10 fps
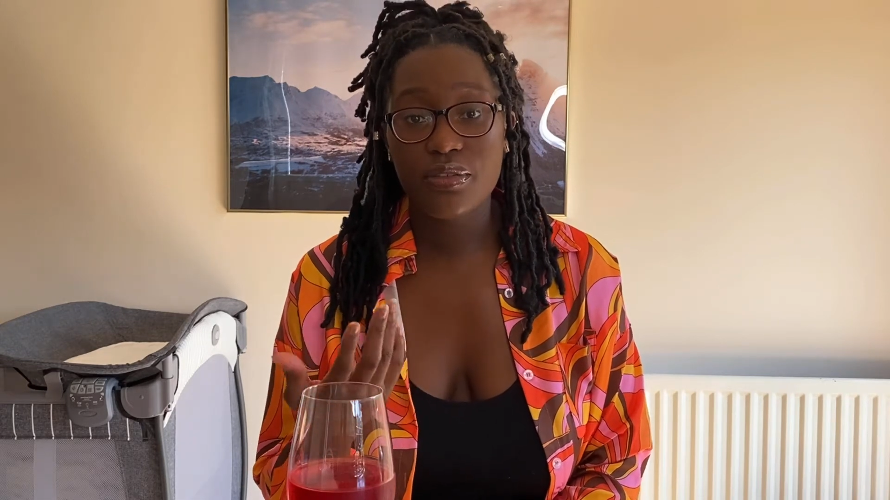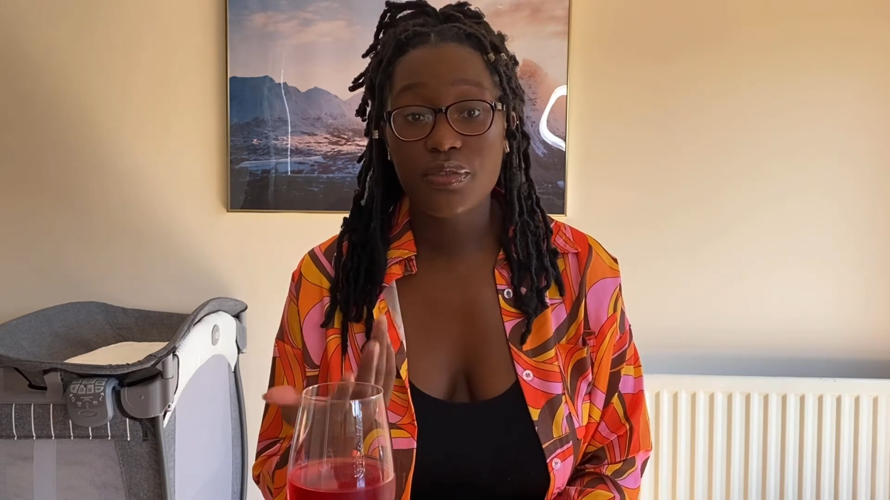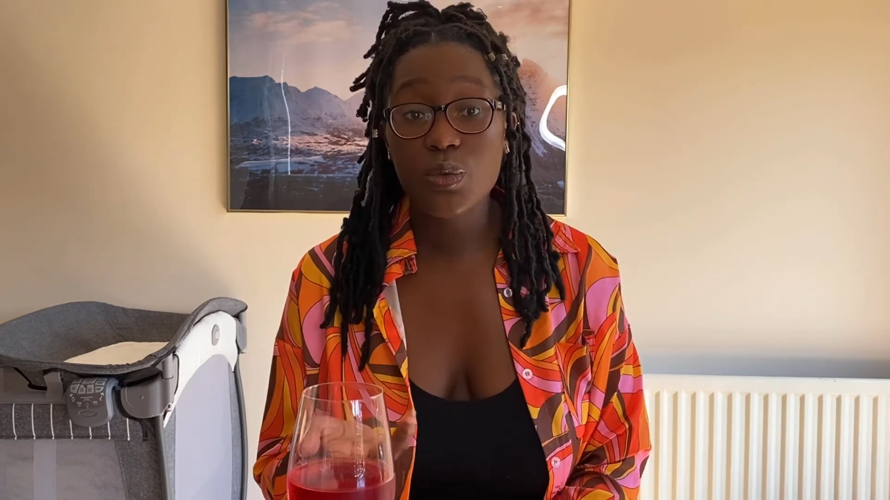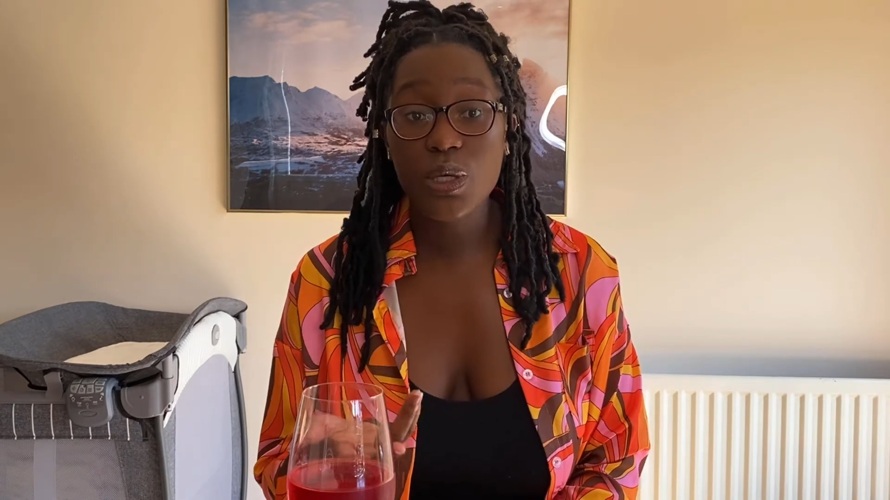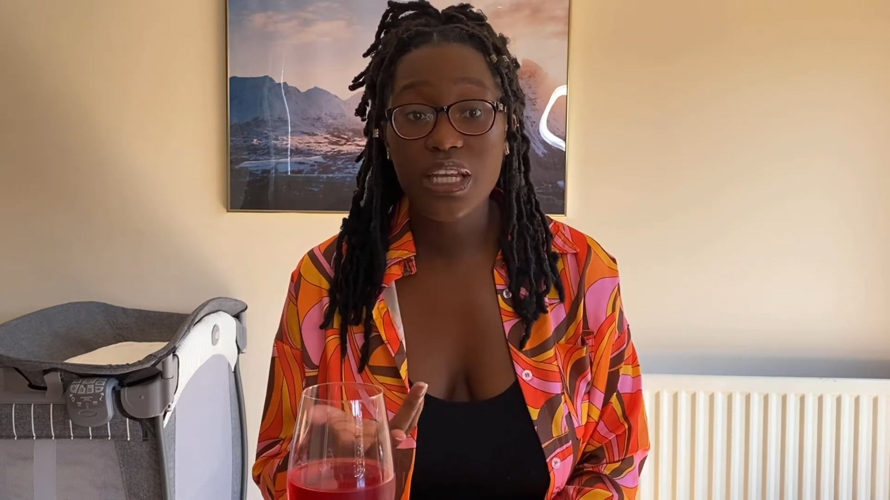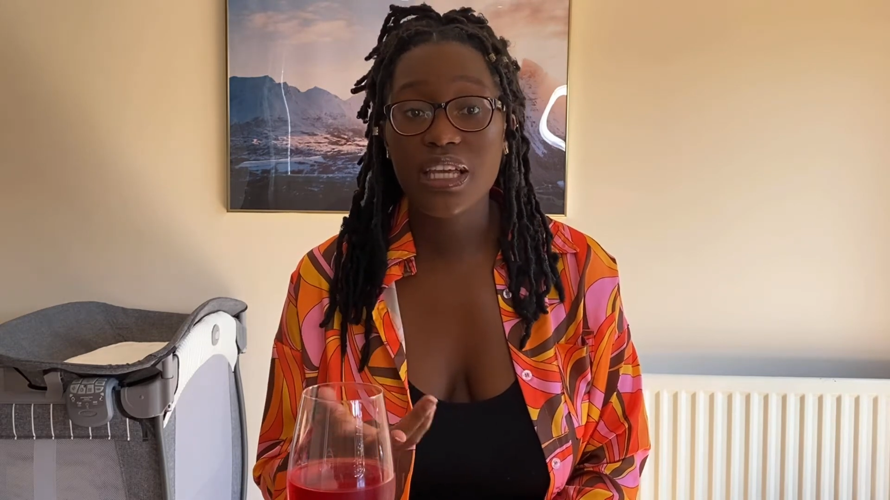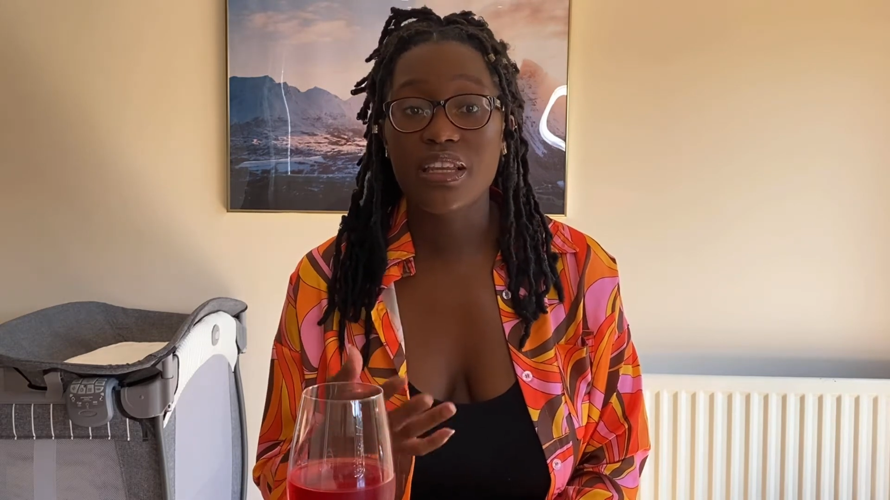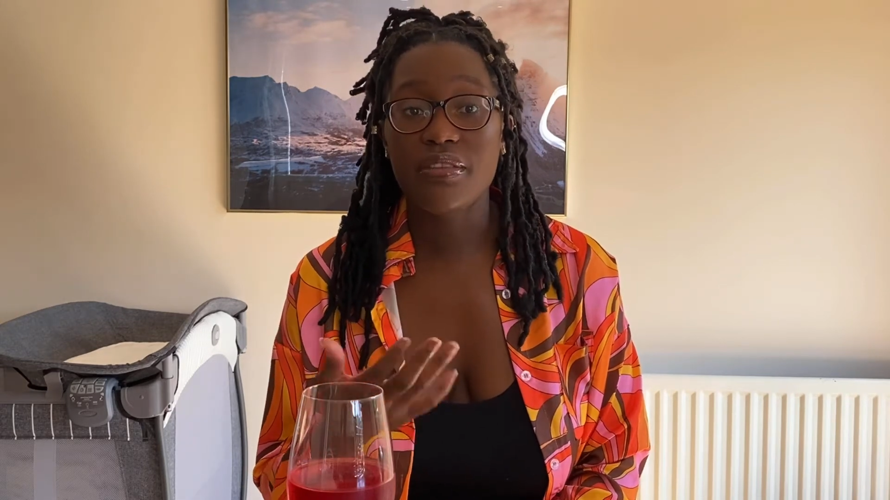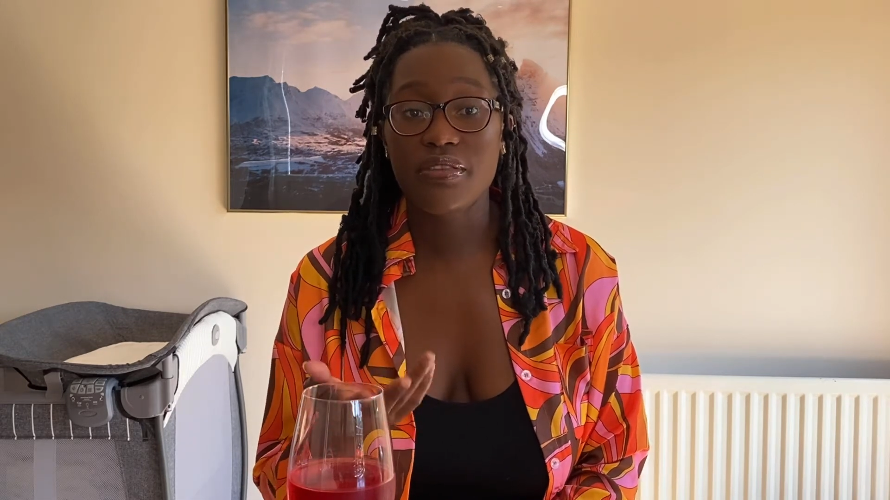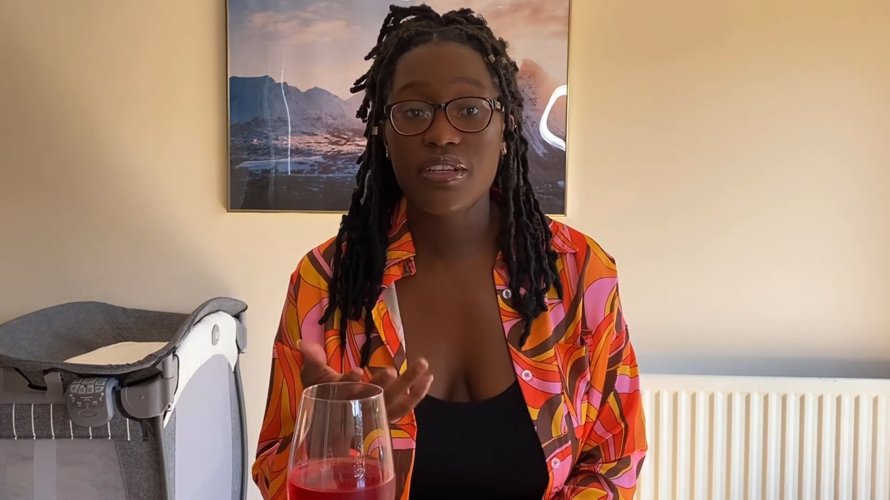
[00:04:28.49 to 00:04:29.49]
fully in
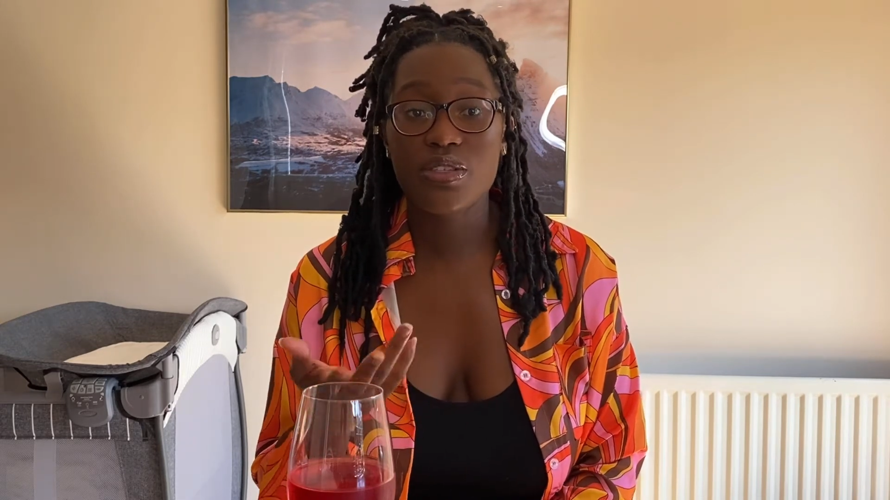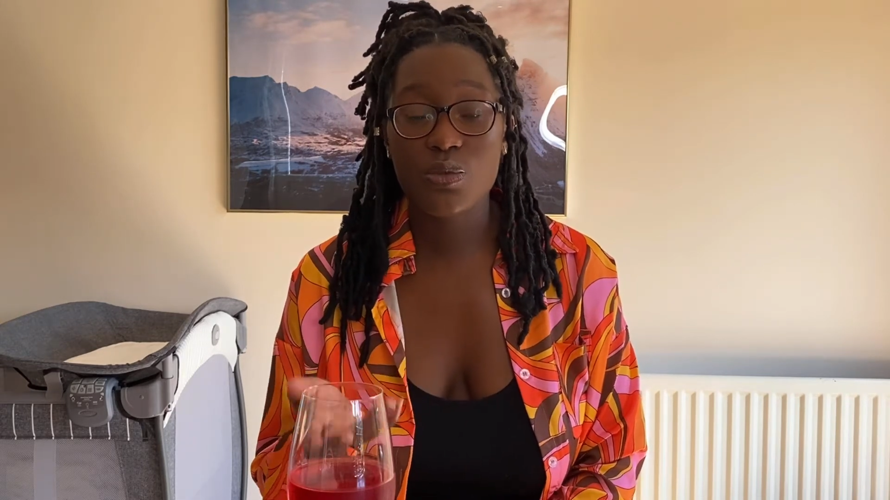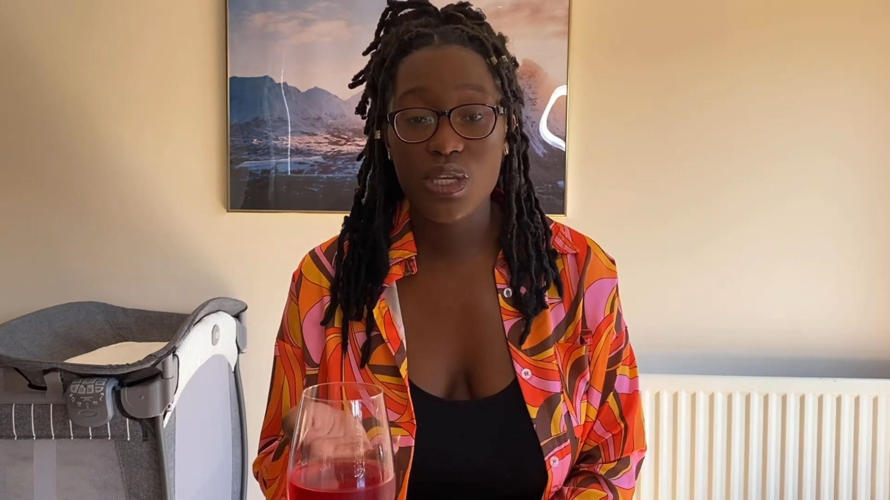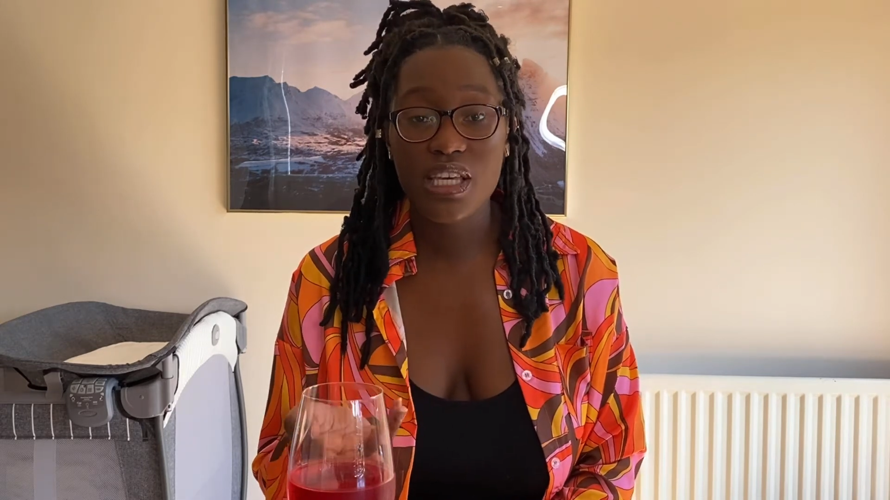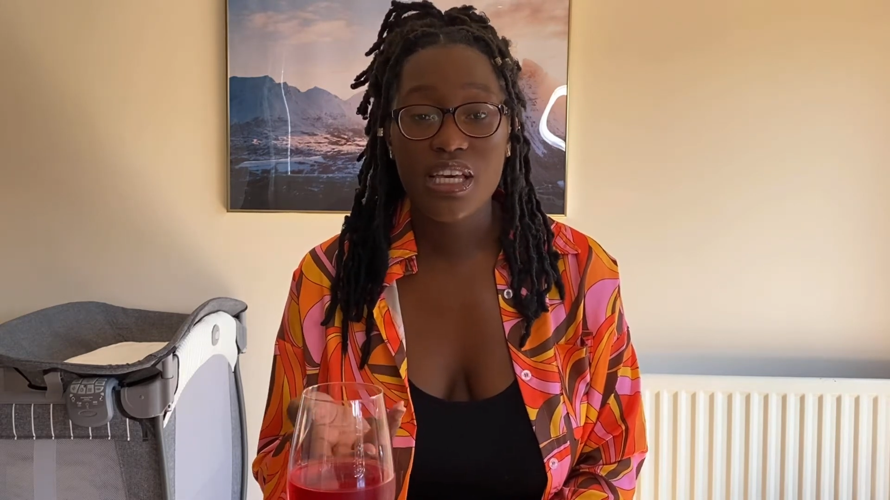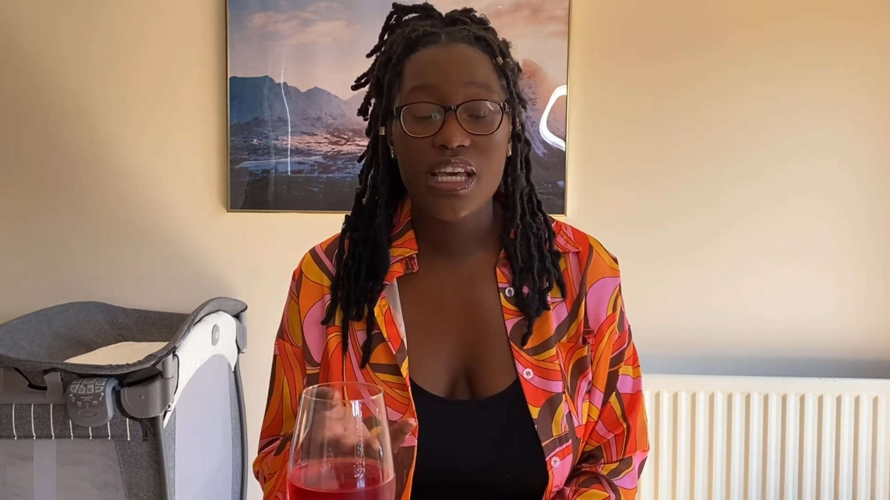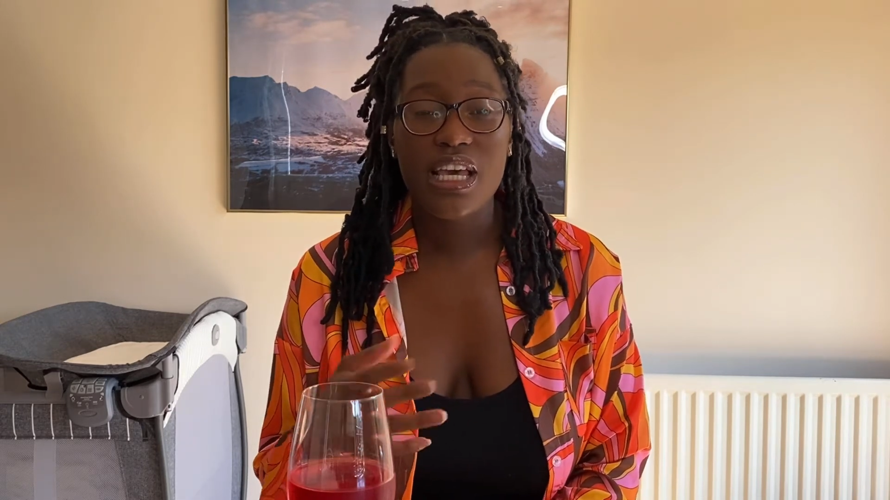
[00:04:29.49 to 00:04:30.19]
the first week,